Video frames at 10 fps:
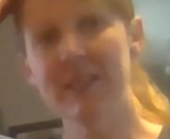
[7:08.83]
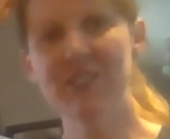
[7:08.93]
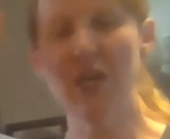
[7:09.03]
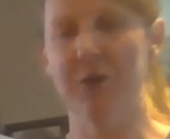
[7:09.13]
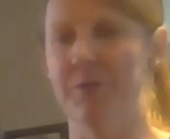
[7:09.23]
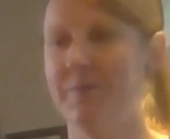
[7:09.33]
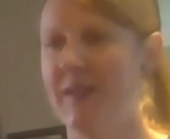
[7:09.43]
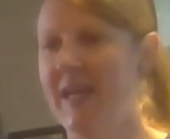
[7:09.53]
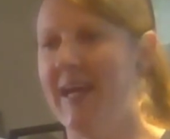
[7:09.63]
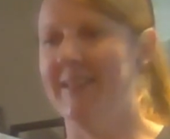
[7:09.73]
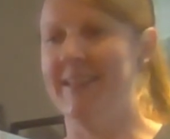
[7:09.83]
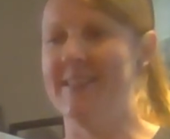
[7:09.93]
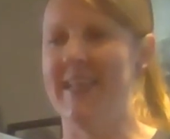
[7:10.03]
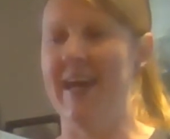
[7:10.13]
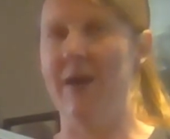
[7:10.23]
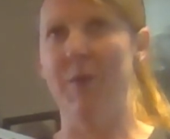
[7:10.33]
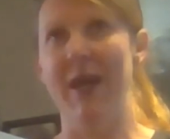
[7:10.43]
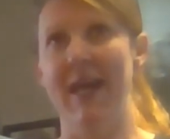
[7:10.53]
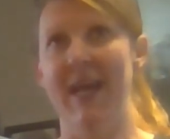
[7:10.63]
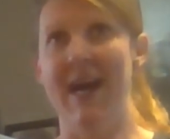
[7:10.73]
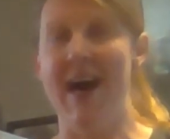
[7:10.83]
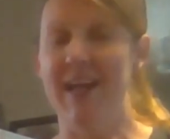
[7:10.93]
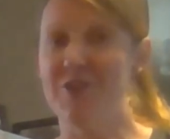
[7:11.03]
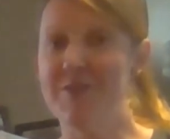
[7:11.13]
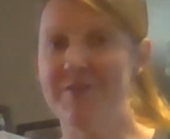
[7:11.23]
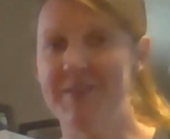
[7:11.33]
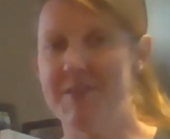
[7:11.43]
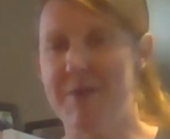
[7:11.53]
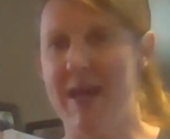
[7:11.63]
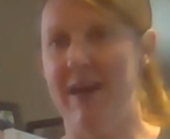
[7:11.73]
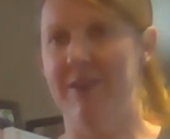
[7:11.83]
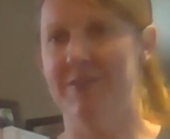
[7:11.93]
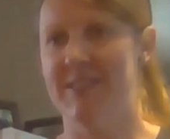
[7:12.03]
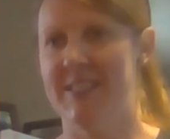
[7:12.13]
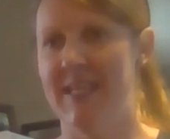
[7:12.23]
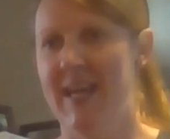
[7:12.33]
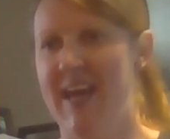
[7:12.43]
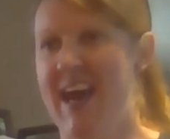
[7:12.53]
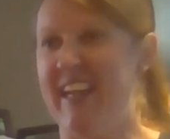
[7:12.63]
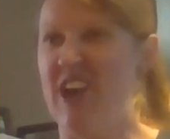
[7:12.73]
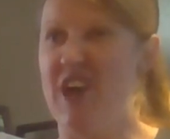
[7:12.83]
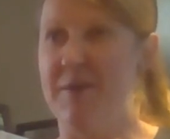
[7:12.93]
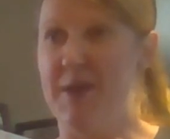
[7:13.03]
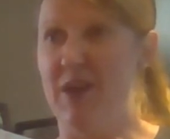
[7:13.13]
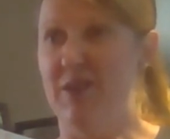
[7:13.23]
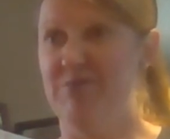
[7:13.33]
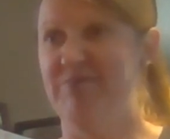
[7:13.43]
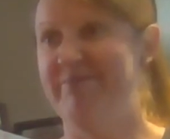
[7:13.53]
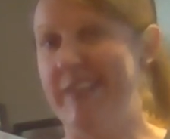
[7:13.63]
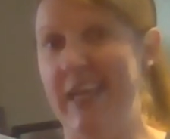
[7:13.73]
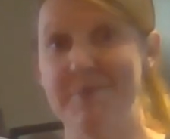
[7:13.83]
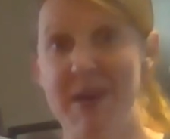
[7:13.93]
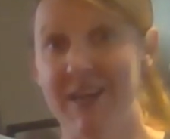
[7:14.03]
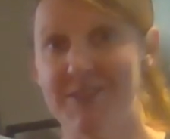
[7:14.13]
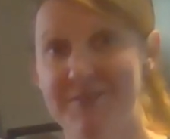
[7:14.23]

So let's say I weigh 150 pounds. I carry about 10 pounds